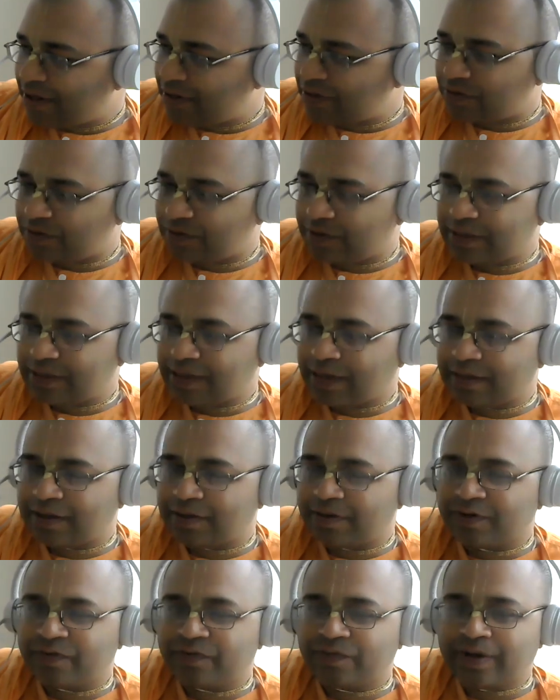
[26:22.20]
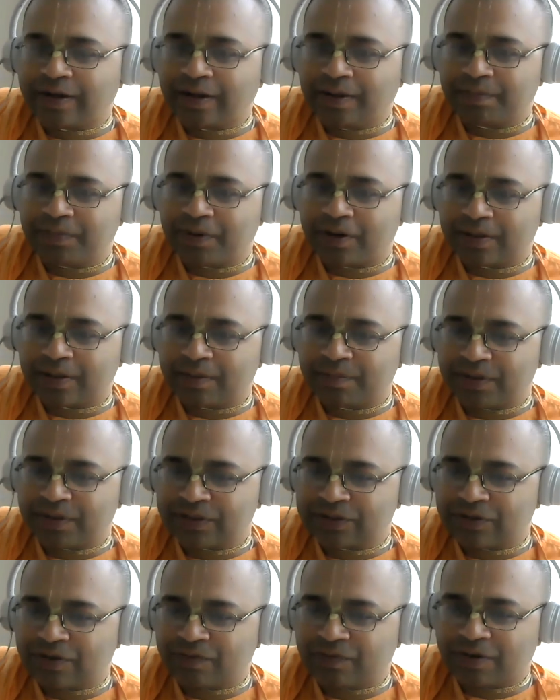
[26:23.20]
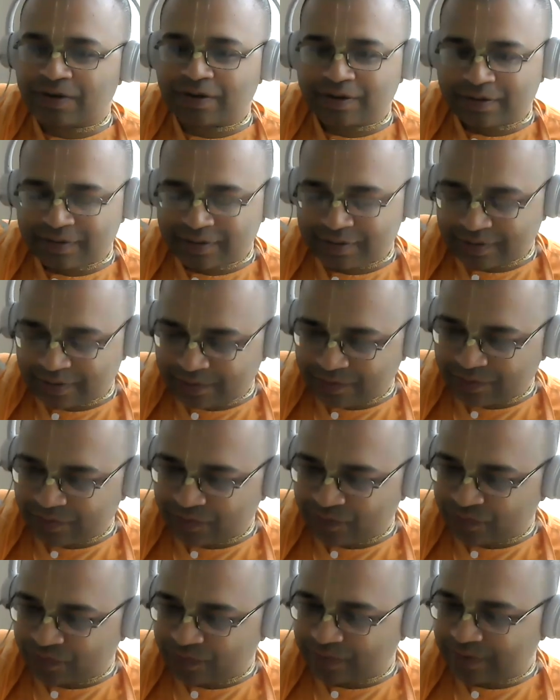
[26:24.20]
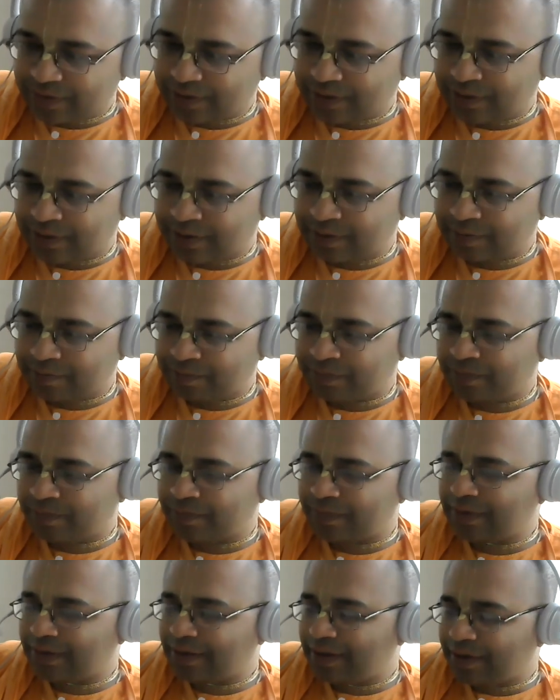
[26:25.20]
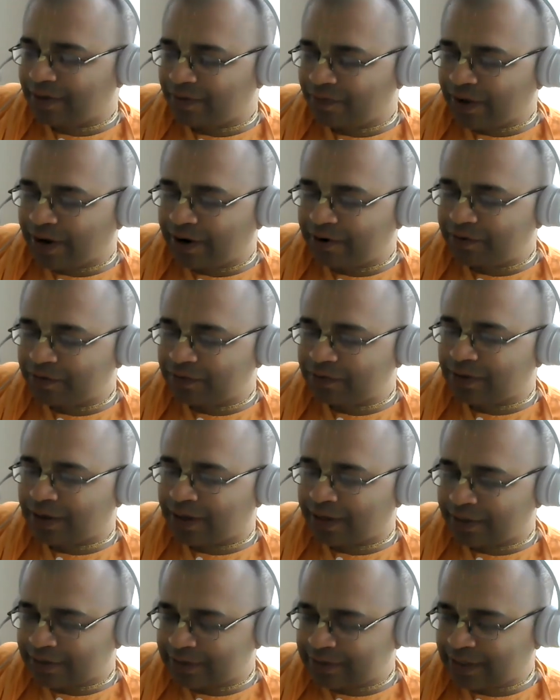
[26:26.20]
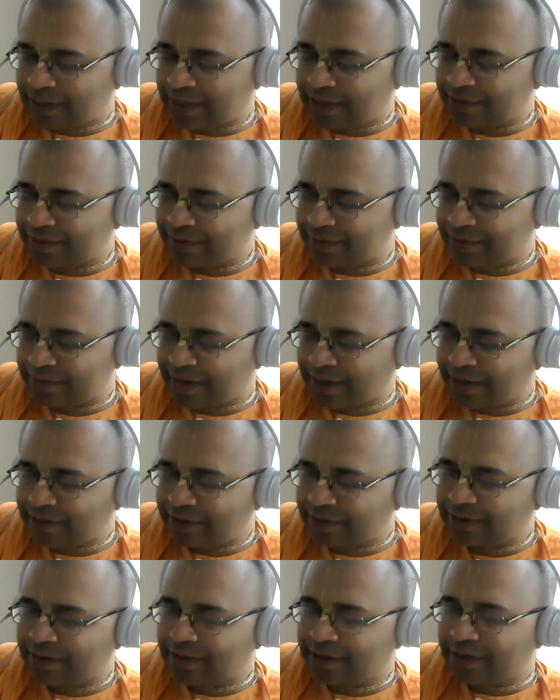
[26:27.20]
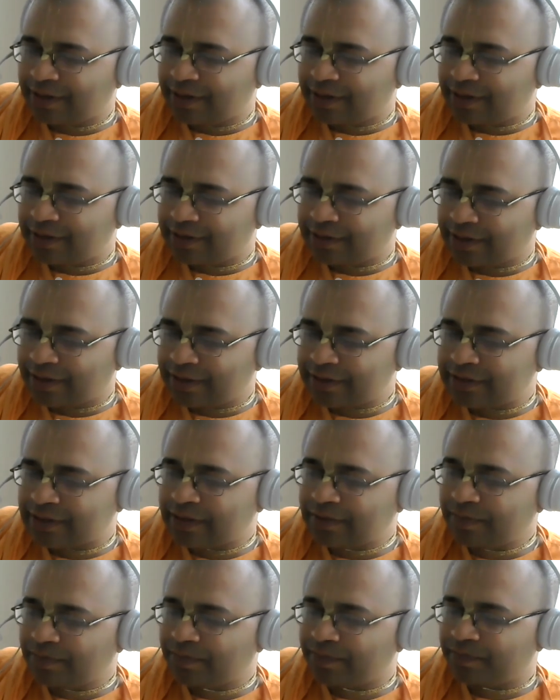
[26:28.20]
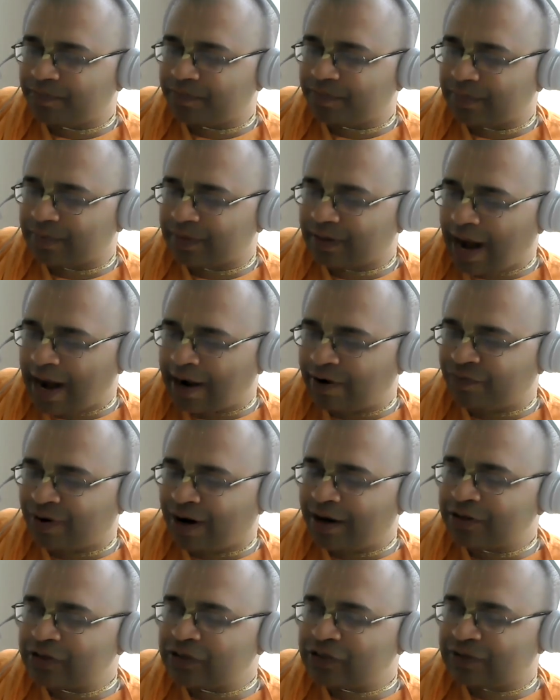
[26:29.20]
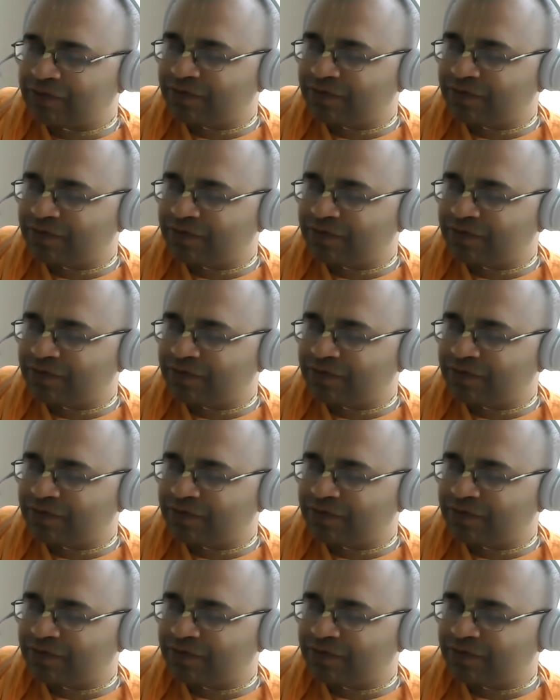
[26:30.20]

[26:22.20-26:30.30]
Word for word: so these are the very important first of all you know uh, we have to understand that there is a advanced